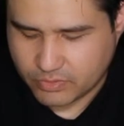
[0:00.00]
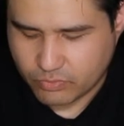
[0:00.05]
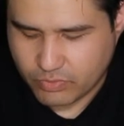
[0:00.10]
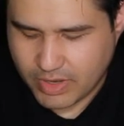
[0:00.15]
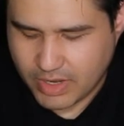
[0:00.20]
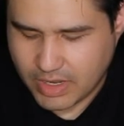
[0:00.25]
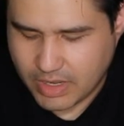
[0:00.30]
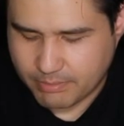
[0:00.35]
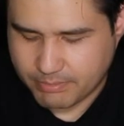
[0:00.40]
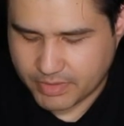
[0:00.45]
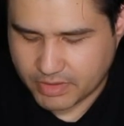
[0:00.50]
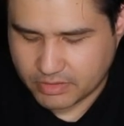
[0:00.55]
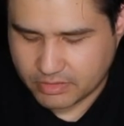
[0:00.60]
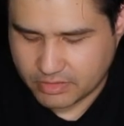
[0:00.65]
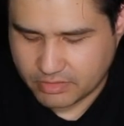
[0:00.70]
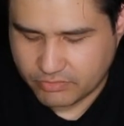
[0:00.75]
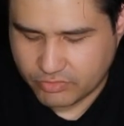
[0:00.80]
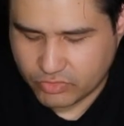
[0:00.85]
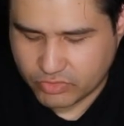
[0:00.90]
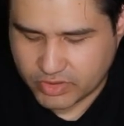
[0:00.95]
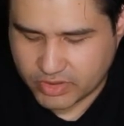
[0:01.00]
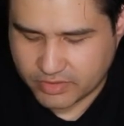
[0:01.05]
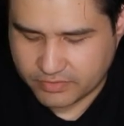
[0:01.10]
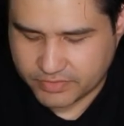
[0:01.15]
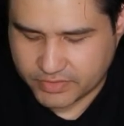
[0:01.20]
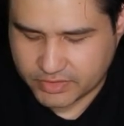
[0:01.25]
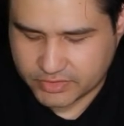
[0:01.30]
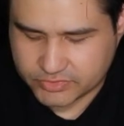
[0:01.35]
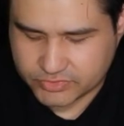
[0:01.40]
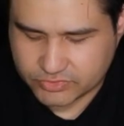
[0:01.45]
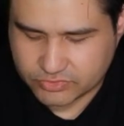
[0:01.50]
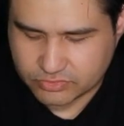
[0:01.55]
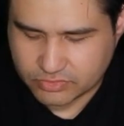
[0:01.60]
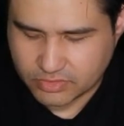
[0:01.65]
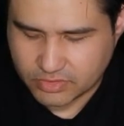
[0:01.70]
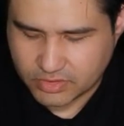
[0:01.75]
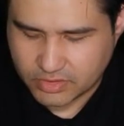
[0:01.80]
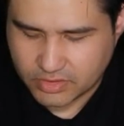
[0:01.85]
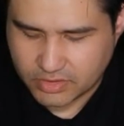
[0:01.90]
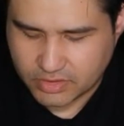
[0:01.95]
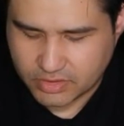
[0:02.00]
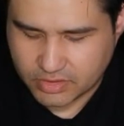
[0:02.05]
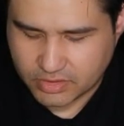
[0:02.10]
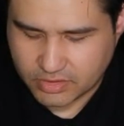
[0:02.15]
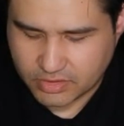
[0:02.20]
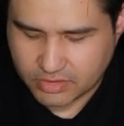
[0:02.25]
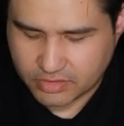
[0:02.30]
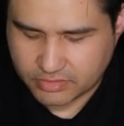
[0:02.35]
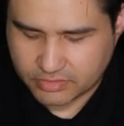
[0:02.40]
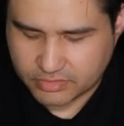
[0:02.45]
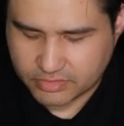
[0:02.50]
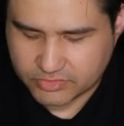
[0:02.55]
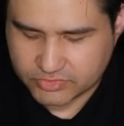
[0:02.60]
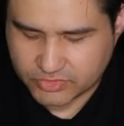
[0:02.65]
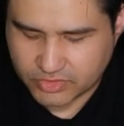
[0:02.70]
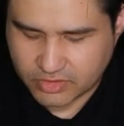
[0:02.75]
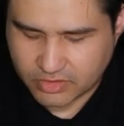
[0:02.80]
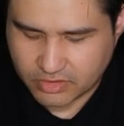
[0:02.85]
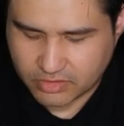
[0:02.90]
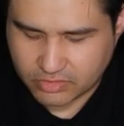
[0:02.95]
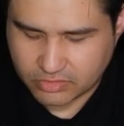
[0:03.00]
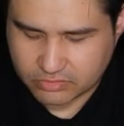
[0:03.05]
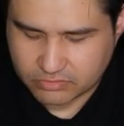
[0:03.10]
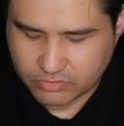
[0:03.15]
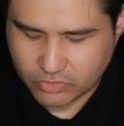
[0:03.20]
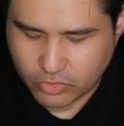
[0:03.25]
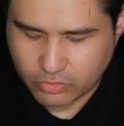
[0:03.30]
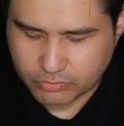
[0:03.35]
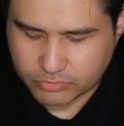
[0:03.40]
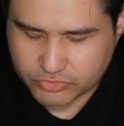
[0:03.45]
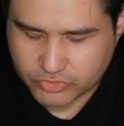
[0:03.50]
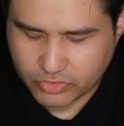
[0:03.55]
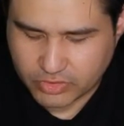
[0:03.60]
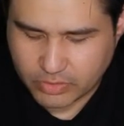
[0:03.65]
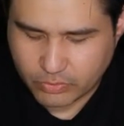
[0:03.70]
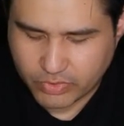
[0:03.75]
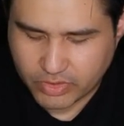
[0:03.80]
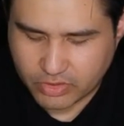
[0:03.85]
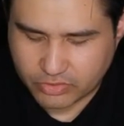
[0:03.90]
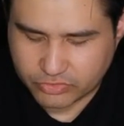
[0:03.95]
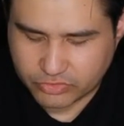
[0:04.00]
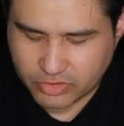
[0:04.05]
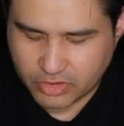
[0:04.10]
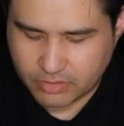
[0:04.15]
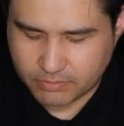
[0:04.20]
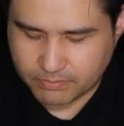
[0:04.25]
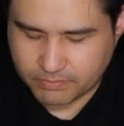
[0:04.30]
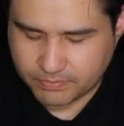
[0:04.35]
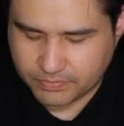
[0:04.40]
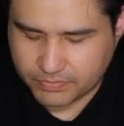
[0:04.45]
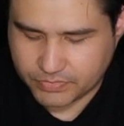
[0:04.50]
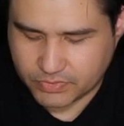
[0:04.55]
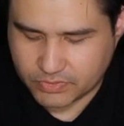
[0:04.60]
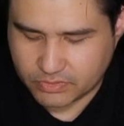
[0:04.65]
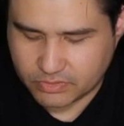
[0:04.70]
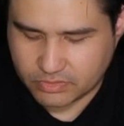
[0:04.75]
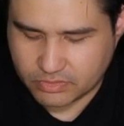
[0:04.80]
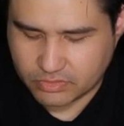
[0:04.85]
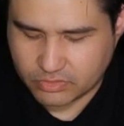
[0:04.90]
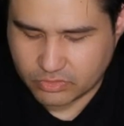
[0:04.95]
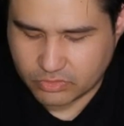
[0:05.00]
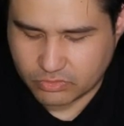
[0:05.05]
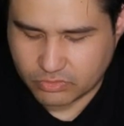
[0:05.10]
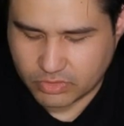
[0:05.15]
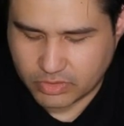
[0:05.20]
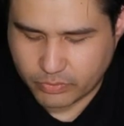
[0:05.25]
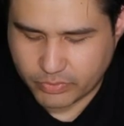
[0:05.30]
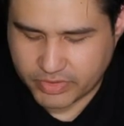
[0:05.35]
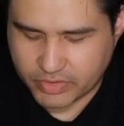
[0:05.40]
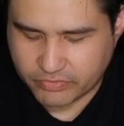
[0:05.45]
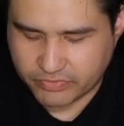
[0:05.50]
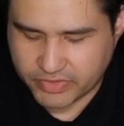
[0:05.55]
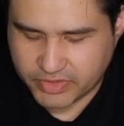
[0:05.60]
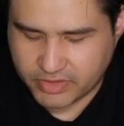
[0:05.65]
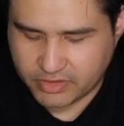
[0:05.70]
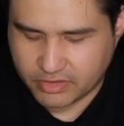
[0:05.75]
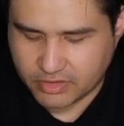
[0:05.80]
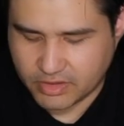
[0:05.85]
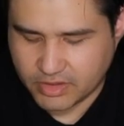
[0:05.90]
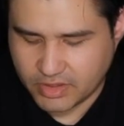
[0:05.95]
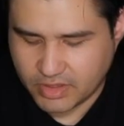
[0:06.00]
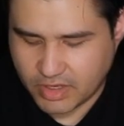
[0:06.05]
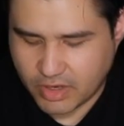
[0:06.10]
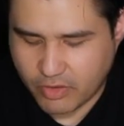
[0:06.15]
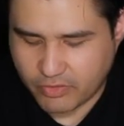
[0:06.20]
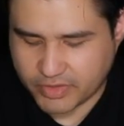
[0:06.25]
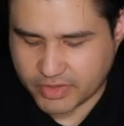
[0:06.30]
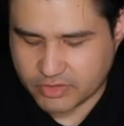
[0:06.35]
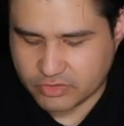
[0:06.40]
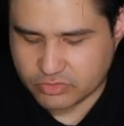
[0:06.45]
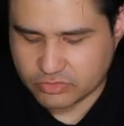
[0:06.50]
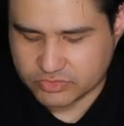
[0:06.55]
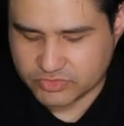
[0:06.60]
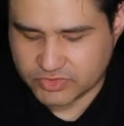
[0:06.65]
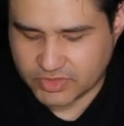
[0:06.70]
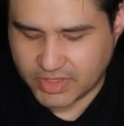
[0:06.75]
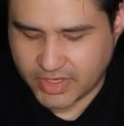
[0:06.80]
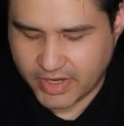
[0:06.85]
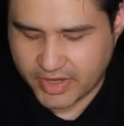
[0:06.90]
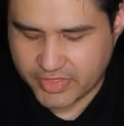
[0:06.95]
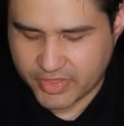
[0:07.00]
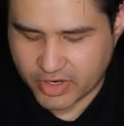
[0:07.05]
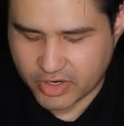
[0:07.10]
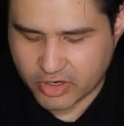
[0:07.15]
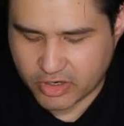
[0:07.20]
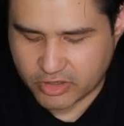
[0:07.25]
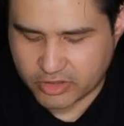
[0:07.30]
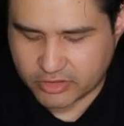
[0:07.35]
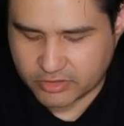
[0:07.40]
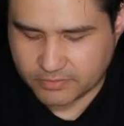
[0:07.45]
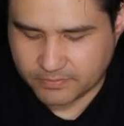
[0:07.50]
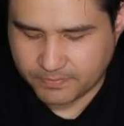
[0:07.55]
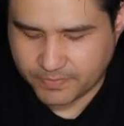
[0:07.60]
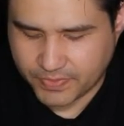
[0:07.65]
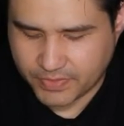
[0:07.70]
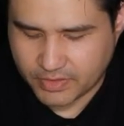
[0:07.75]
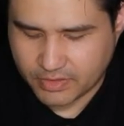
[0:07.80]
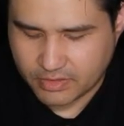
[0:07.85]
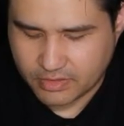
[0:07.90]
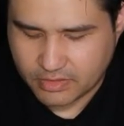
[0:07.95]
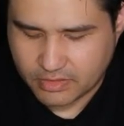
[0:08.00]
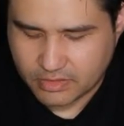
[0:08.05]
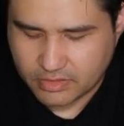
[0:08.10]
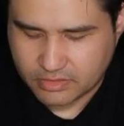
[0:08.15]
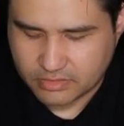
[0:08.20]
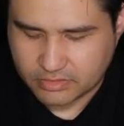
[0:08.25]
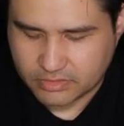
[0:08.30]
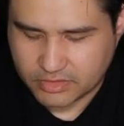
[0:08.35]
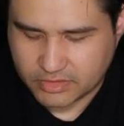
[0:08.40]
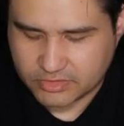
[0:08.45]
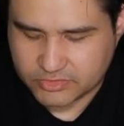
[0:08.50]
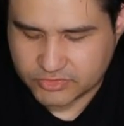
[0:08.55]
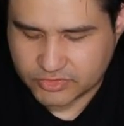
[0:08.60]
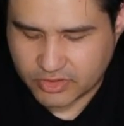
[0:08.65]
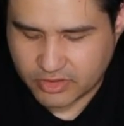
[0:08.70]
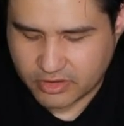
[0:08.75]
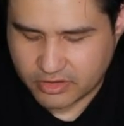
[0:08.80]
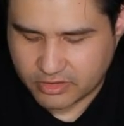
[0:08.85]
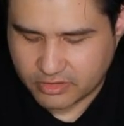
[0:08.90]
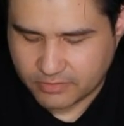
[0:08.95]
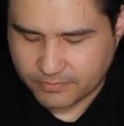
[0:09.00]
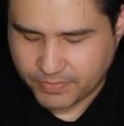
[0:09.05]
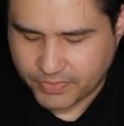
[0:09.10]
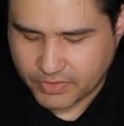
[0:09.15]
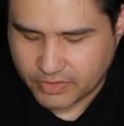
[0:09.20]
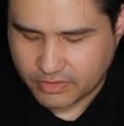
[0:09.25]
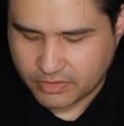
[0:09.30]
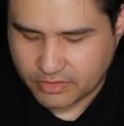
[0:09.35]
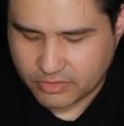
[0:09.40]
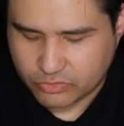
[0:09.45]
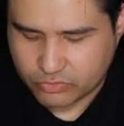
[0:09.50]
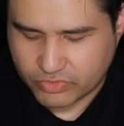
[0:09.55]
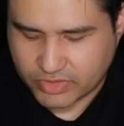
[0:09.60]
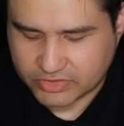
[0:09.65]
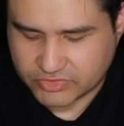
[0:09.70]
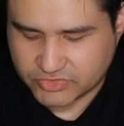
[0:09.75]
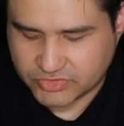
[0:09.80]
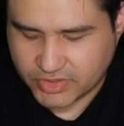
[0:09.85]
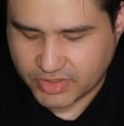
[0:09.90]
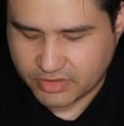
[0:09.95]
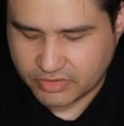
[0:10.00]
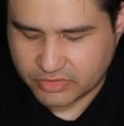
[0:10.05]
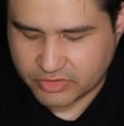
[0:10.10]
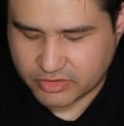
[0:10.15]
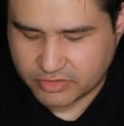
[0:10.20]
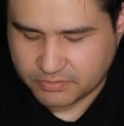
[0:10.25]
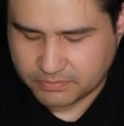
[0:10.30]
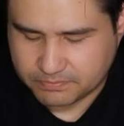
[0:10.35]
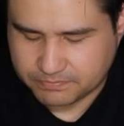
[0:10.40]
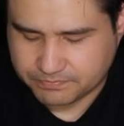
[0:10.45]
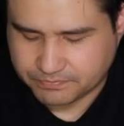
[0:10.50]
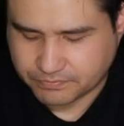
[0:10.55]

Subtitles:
what happens if you have this card almost all the way on top, all the way over here? How can you slide the card, this card, into the center,